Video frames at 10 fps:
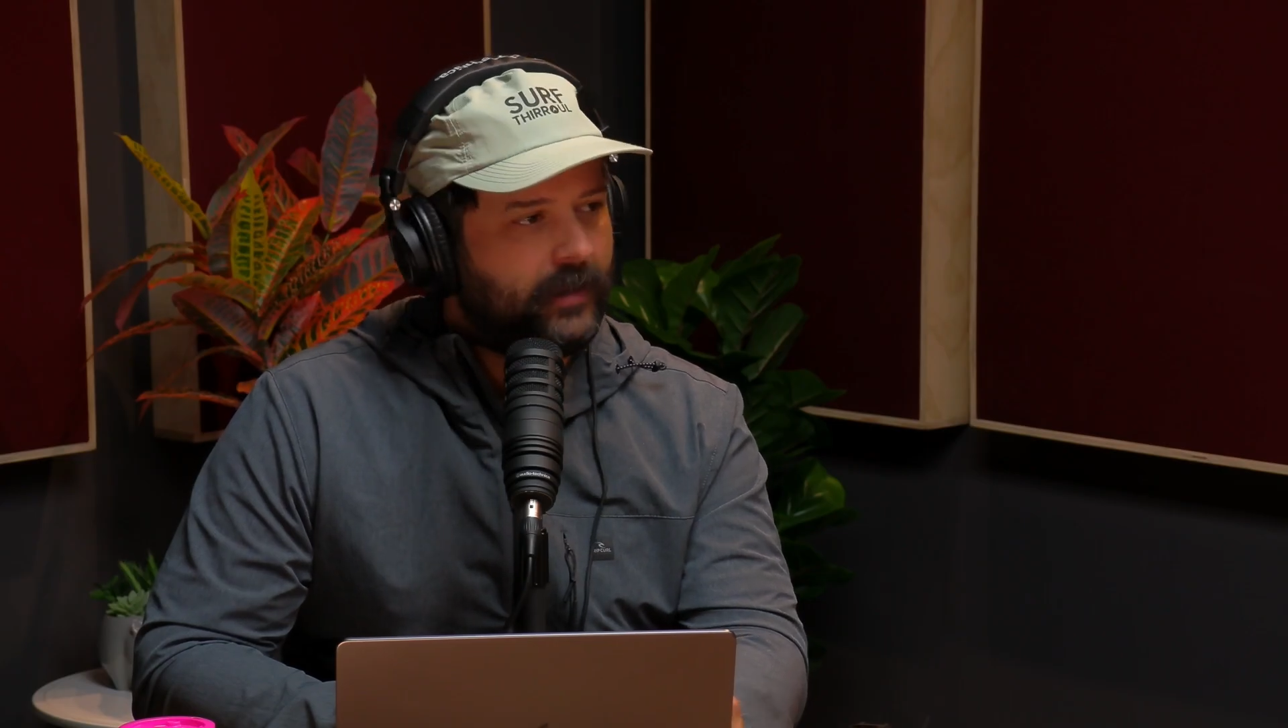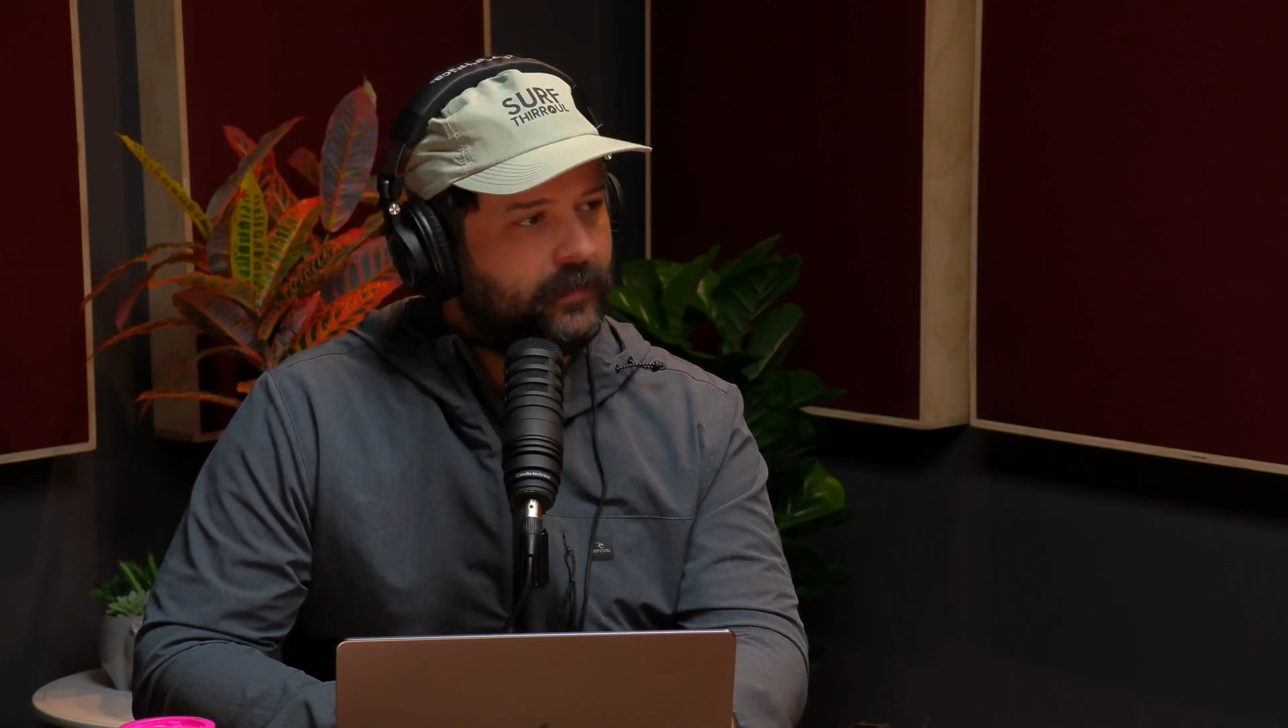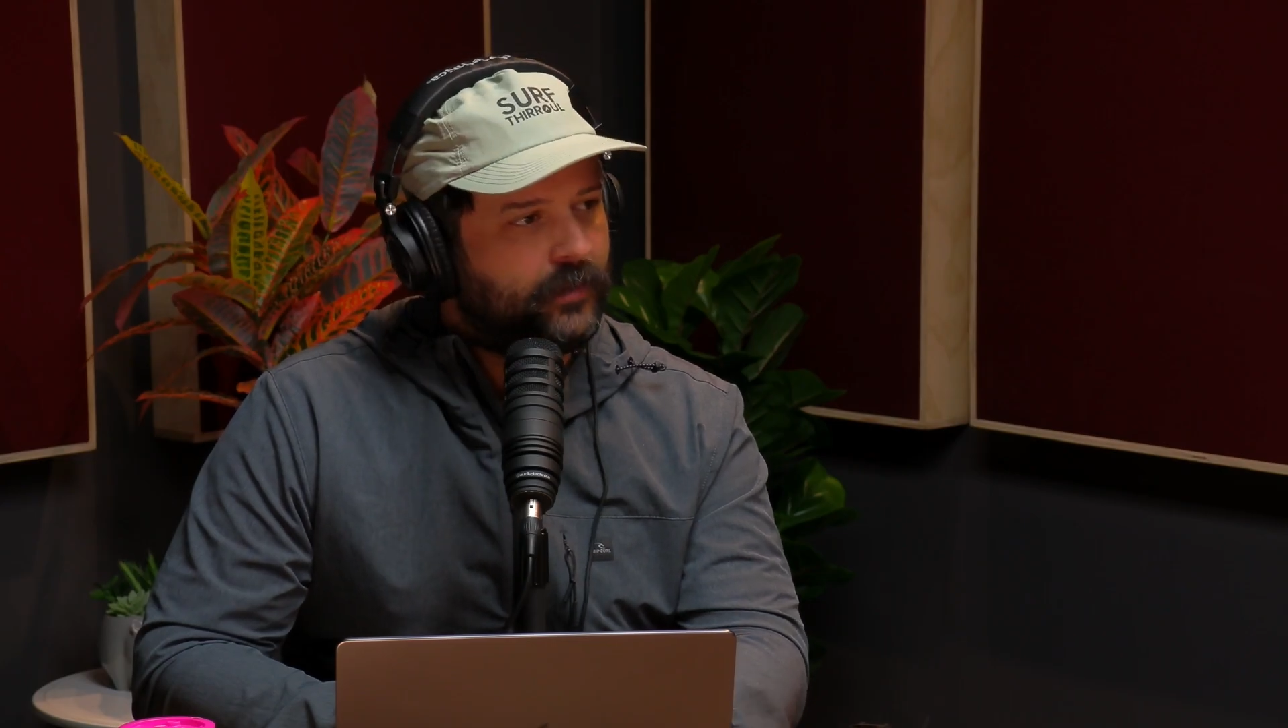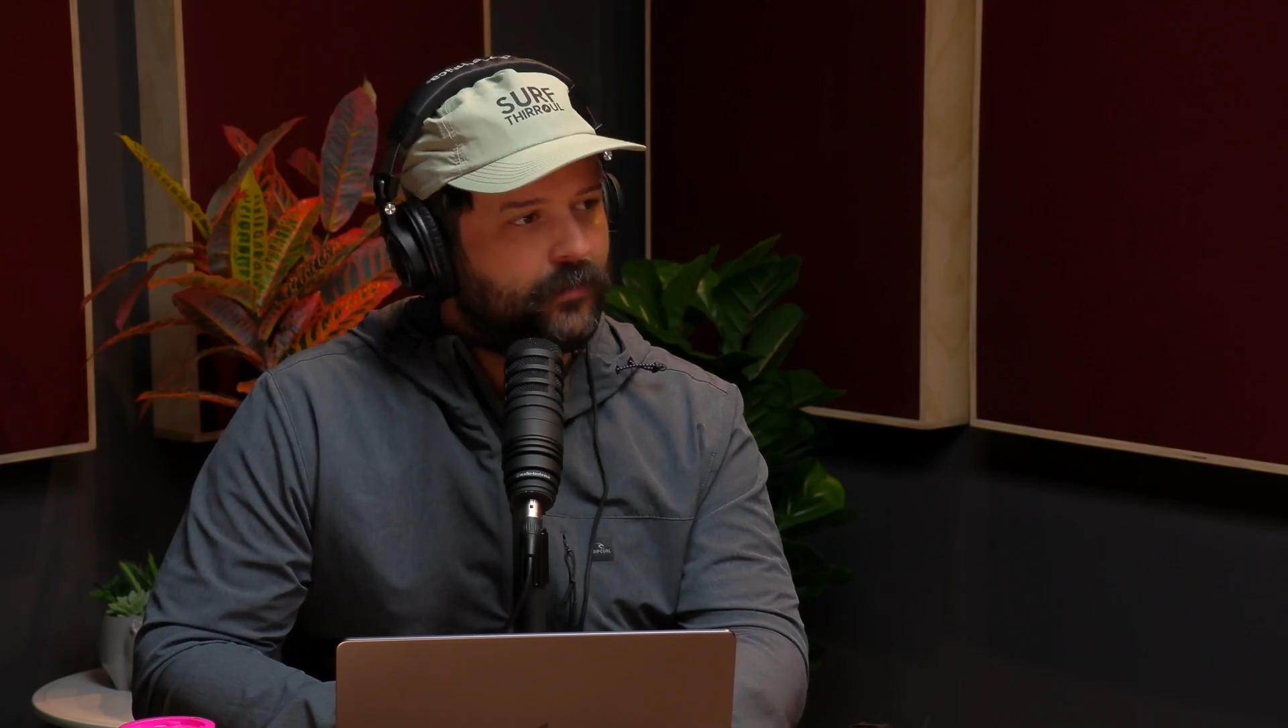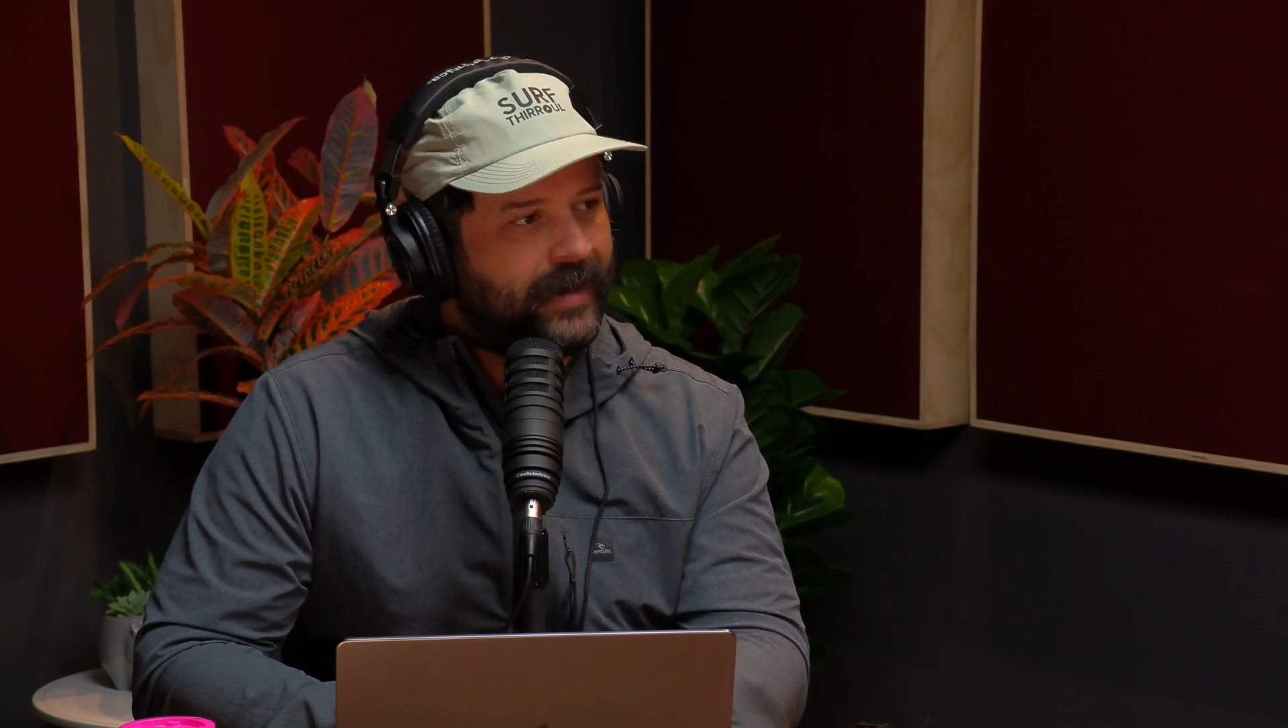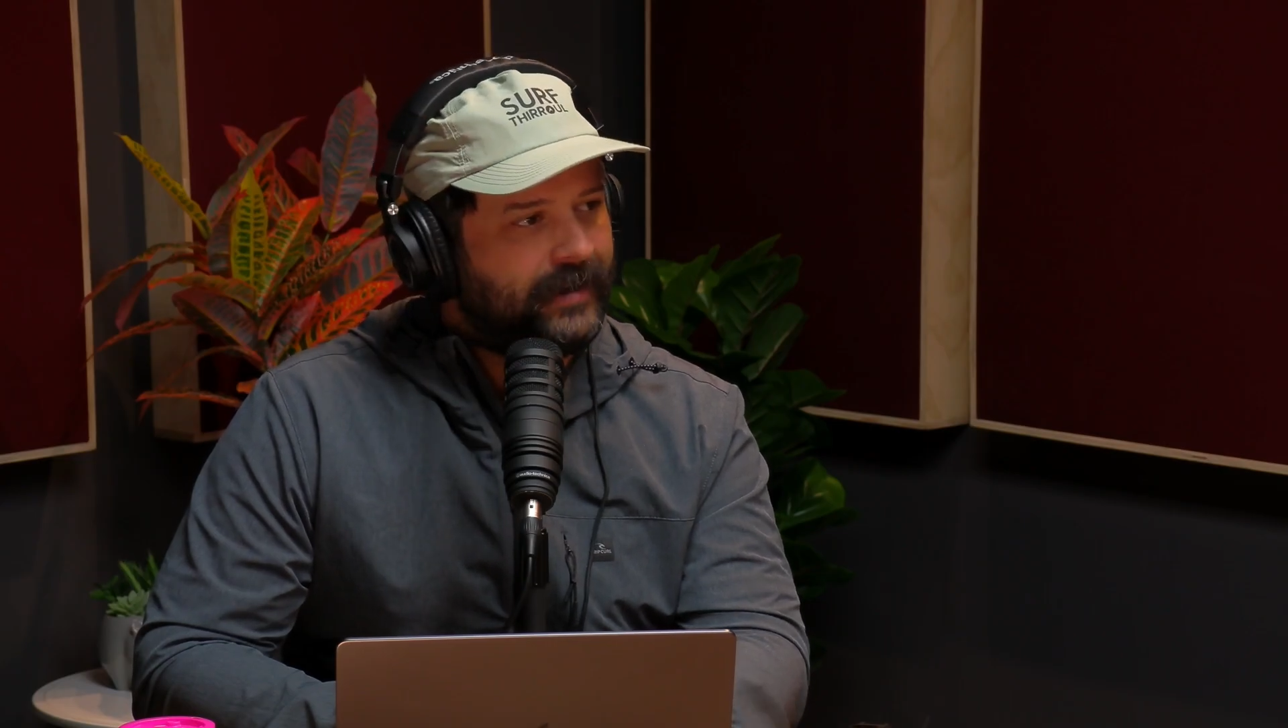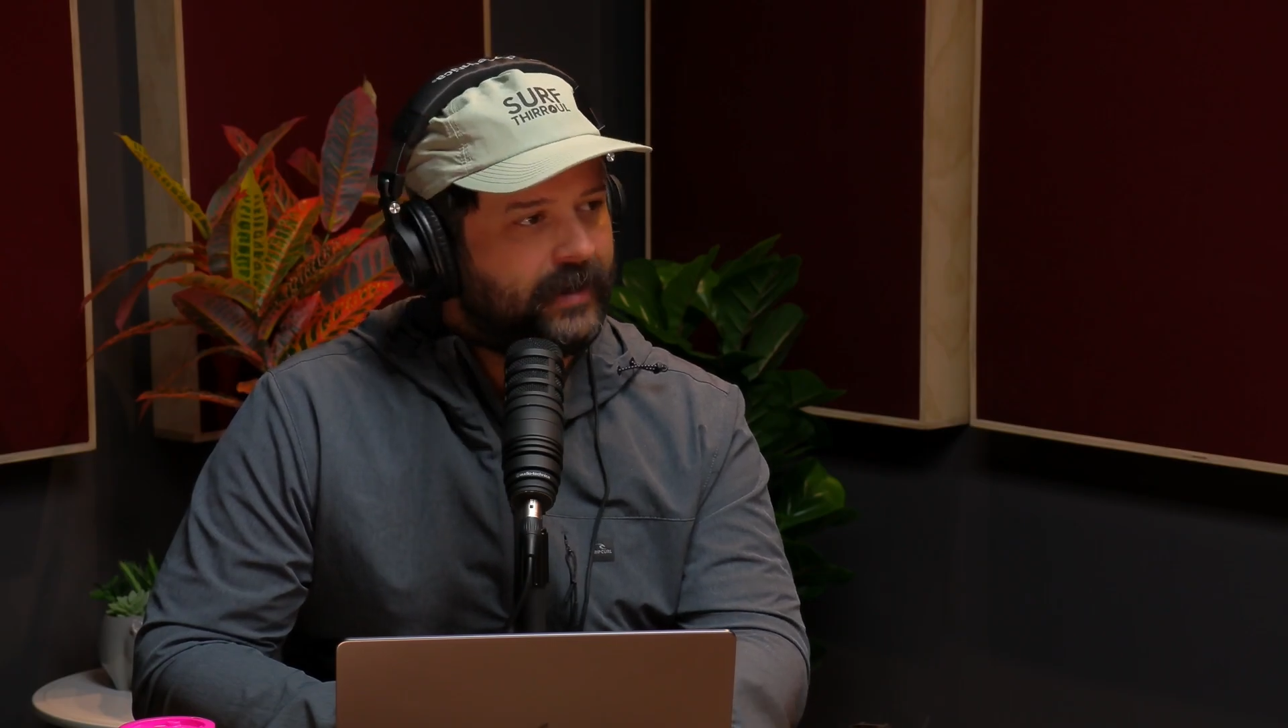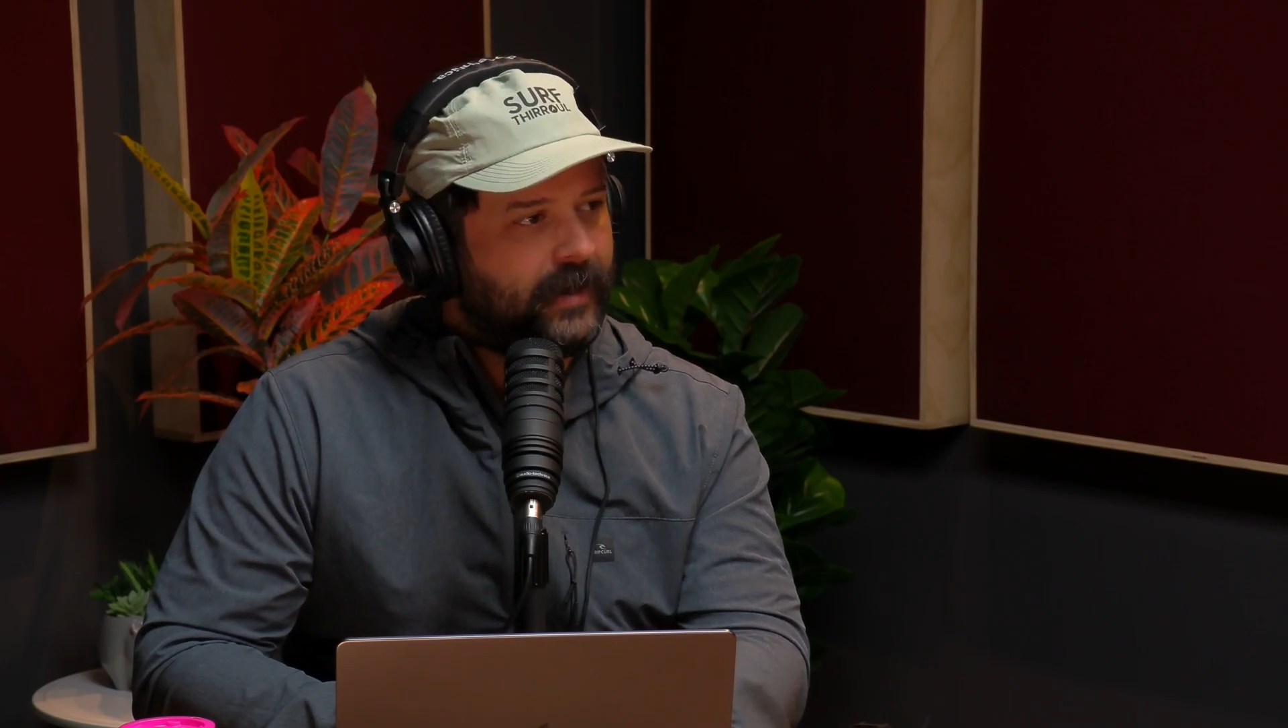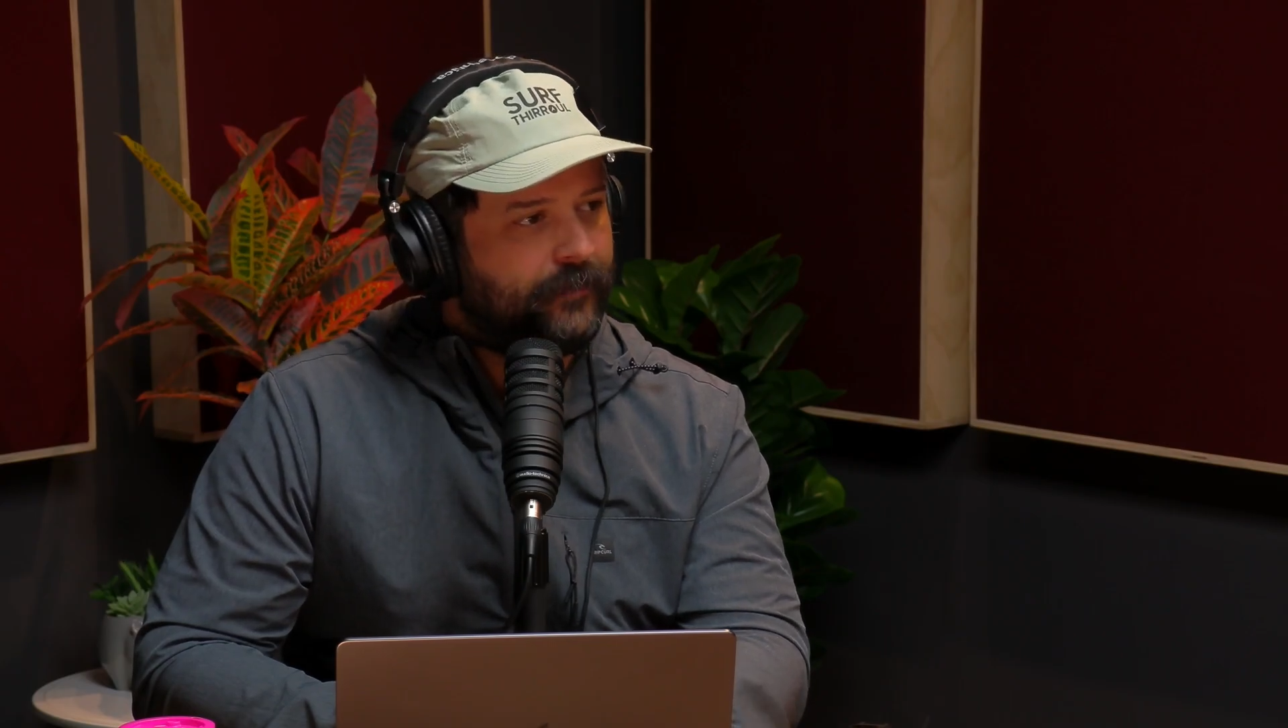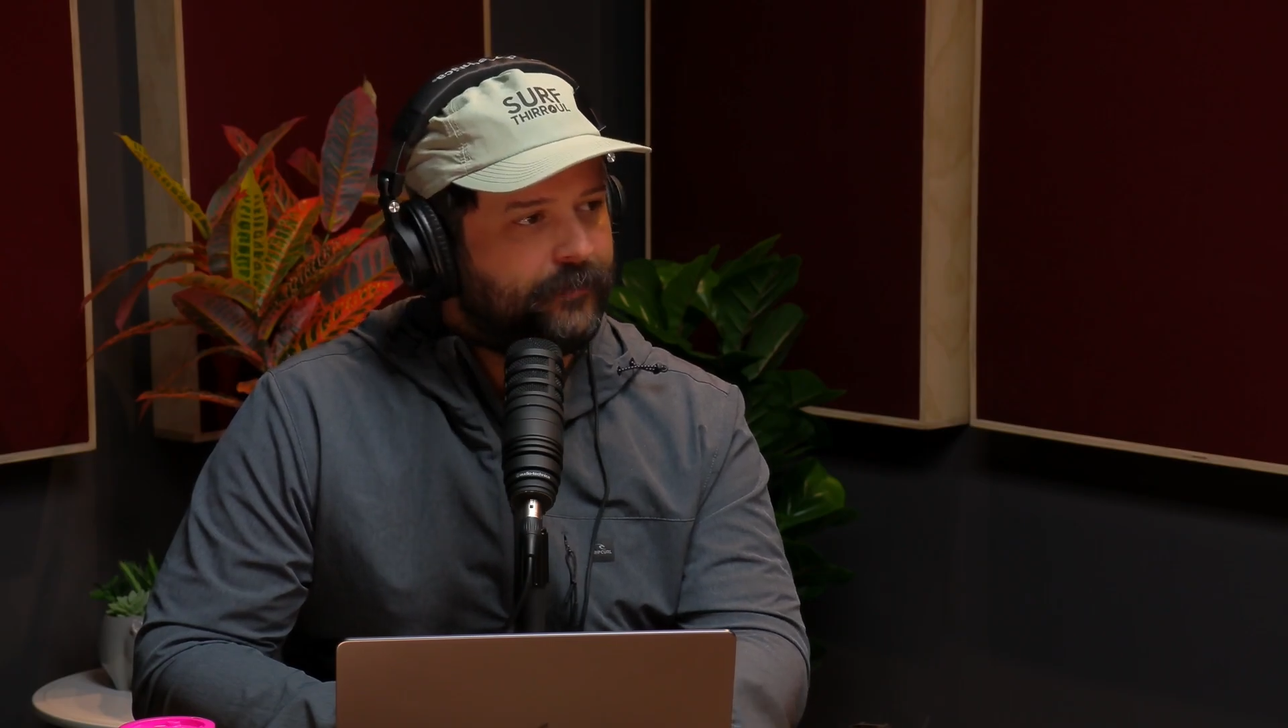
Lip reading: in the radar